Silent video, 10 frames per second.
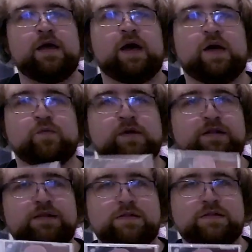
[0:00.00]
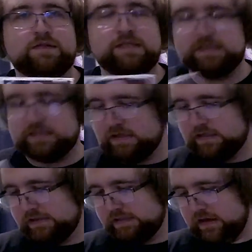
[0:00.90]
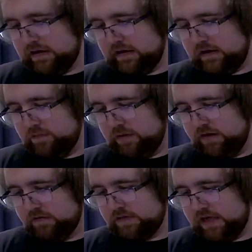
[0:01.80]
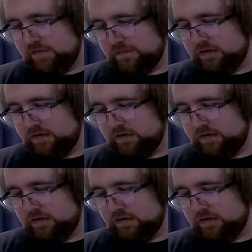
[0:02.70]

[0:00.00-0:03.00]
I will listen to this on my own time.